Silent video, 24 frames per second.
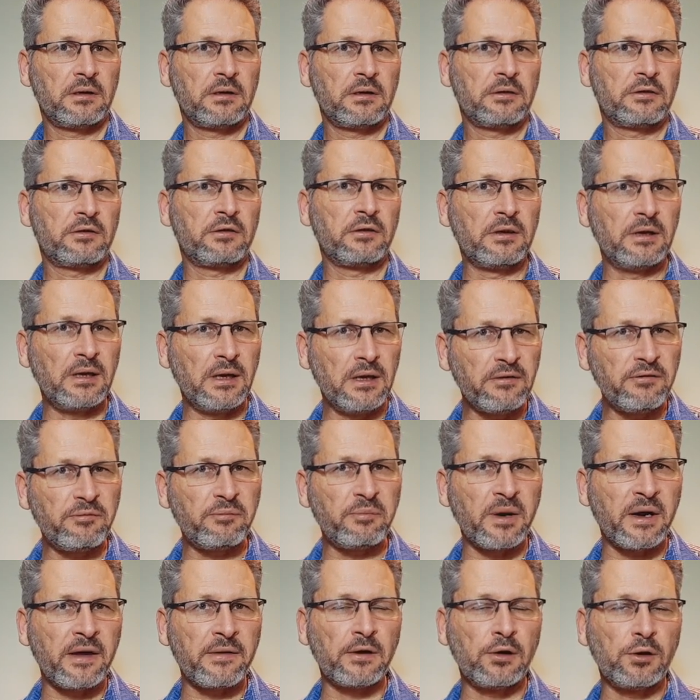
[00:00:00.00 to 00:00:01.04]
to live
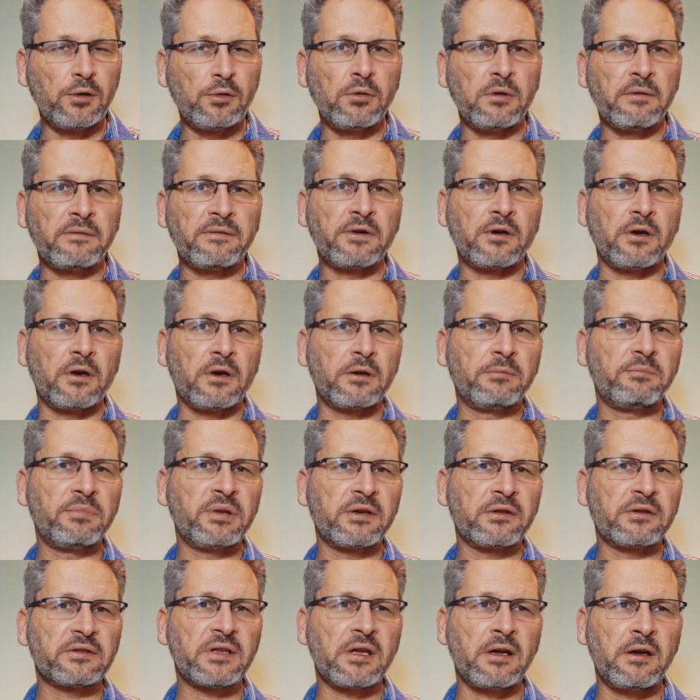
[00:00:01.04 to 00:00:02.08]
by the law of God
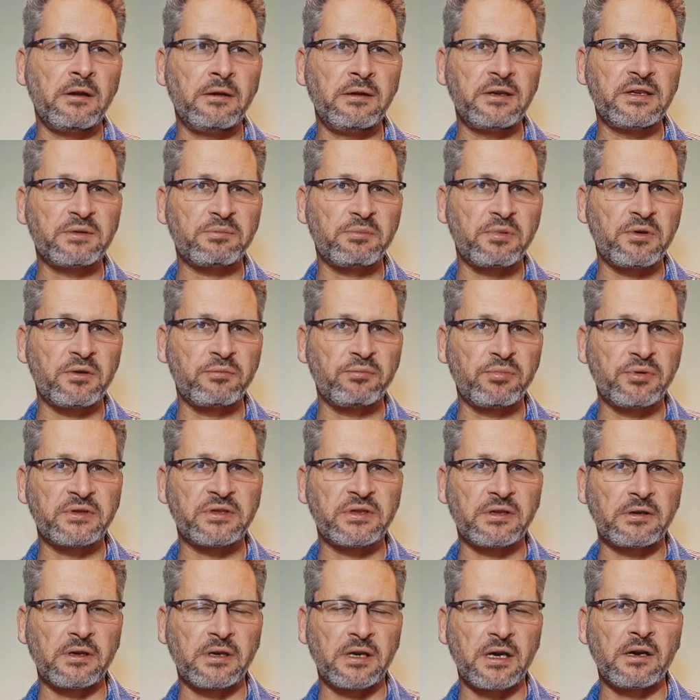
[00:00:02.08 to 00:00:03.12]
because the Holy Spirit puts
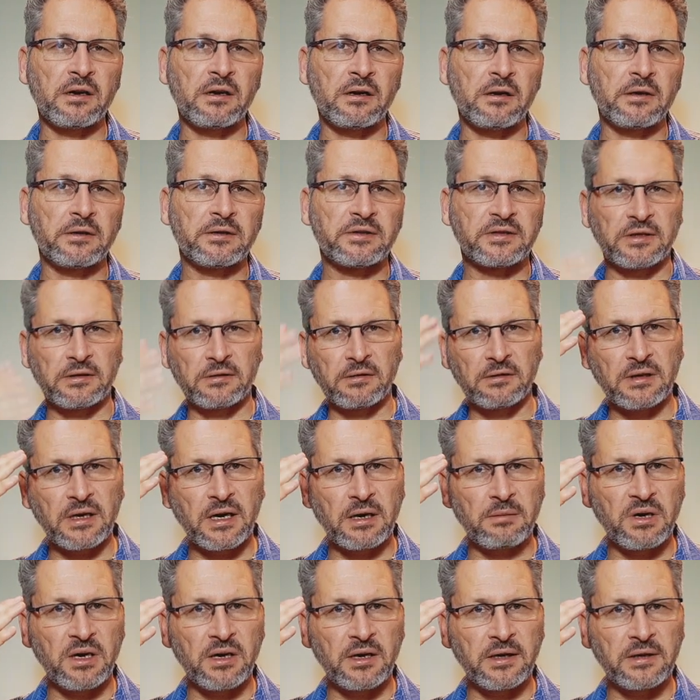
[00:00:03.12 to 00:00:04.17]
it on our hearts and on our
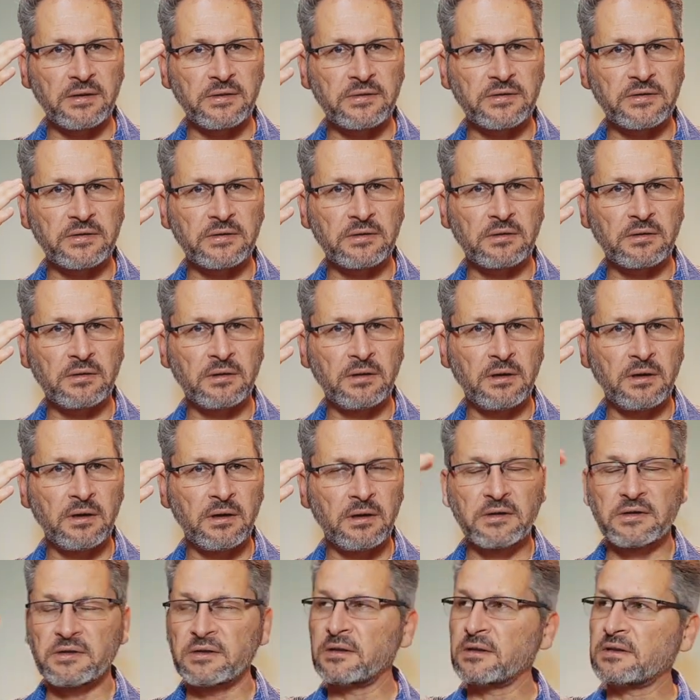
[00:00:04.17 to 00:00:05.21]
minds.
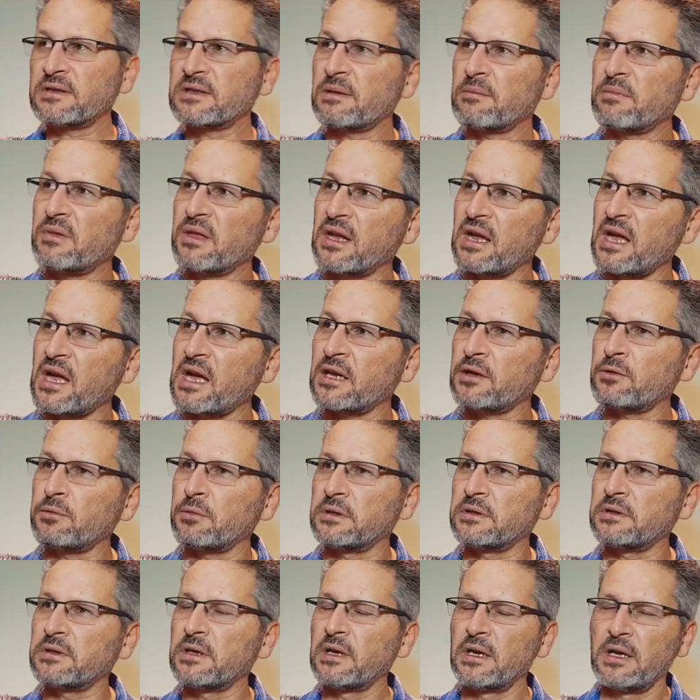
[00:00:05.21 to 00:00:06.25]
It's not something
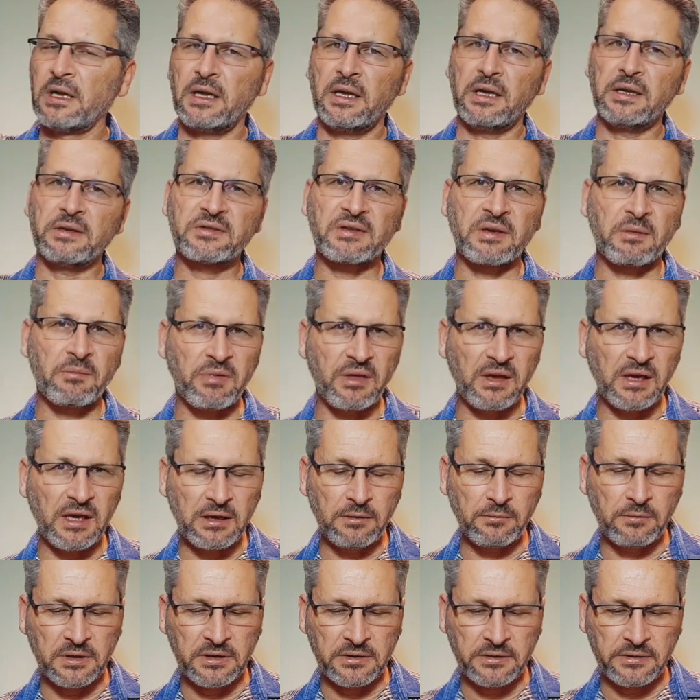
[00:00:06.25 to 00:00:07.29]
outward, it's something
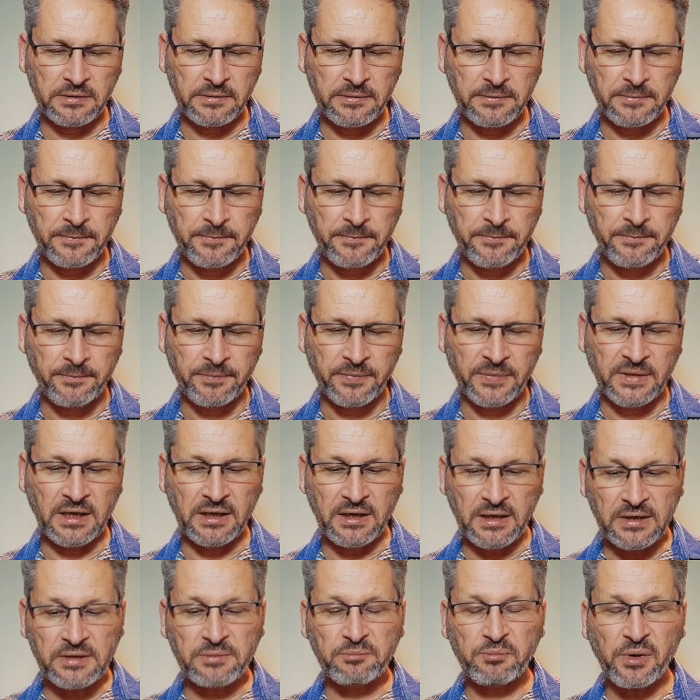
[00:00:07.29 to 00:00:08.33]
inward. It
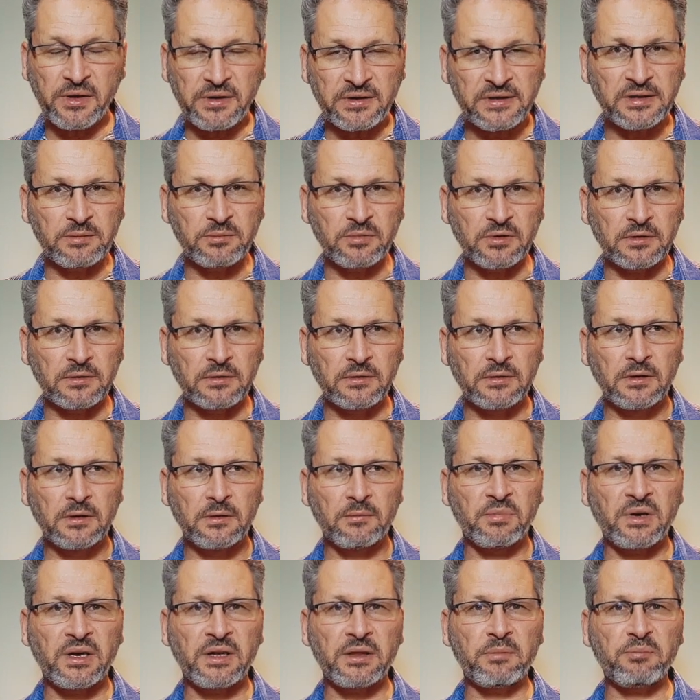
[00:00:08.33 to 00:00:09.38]
is possible,
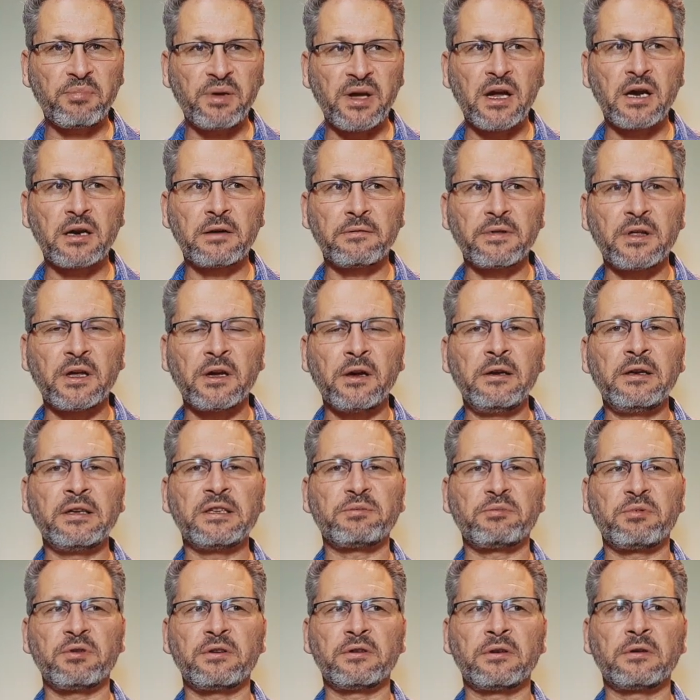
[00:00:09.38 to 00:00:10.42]
by the power of the Holy
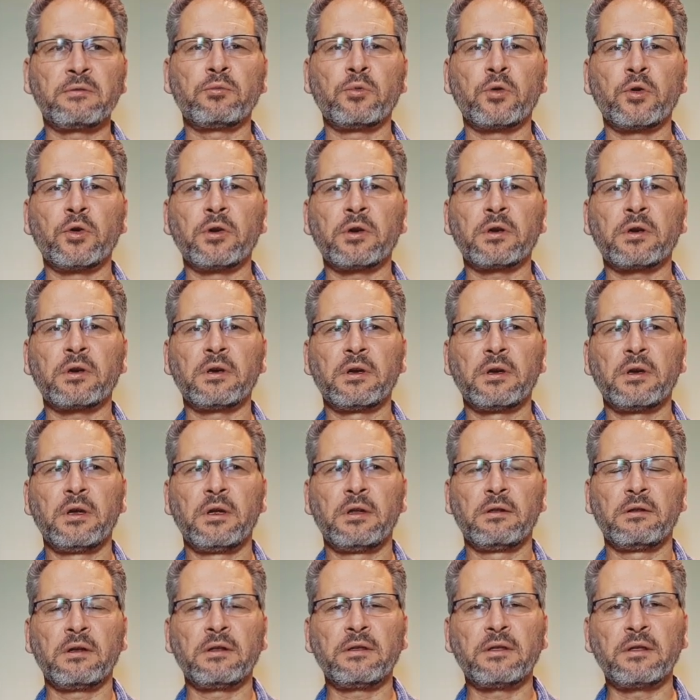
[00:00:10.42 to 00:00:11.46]
Spirit at work,
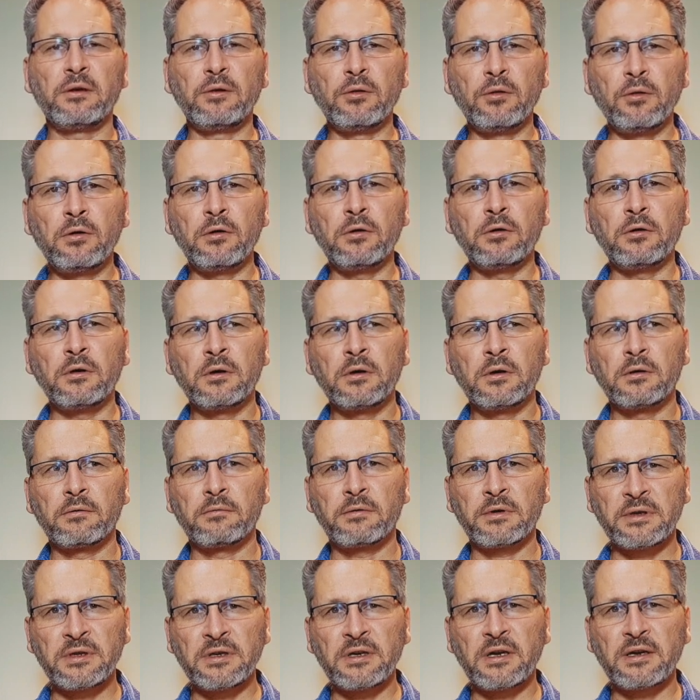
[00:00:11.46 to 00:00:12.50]
that the law
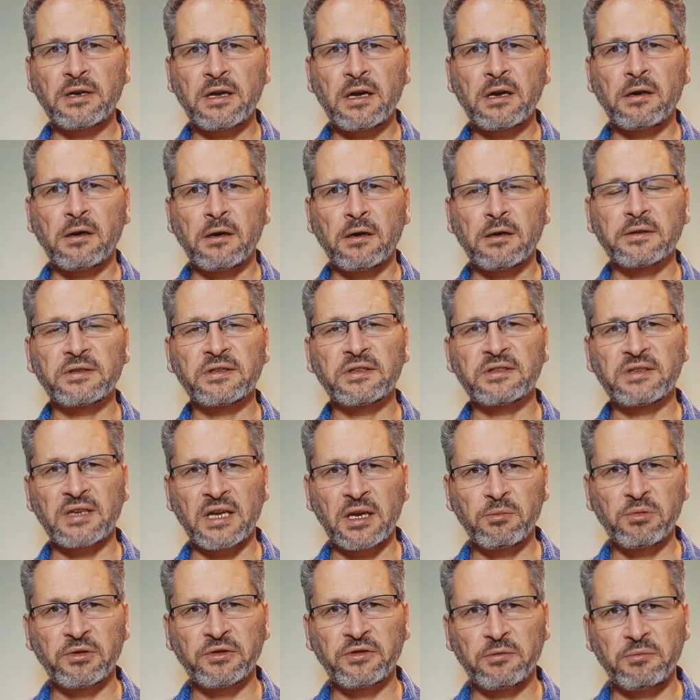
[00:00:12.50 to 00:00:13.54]
written on our hearts is
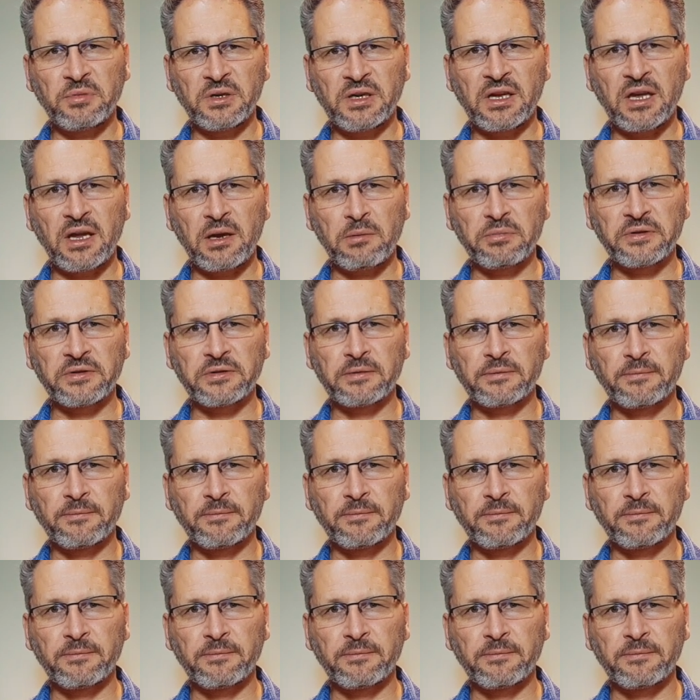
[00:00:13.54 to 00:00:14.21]
able to be kept.